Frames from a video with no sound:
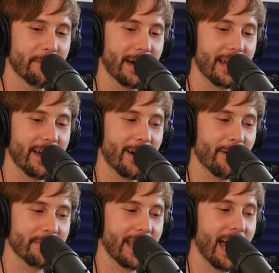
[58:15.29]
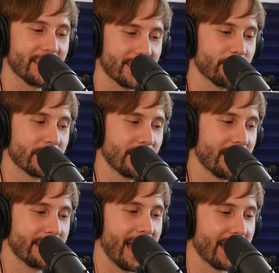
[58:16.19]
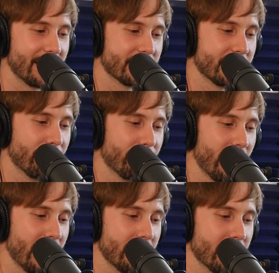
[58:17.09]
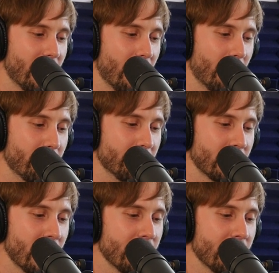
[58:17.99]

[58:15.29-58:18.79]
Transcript: But um, yeah, so there was a lot of that kind of stuff, and um,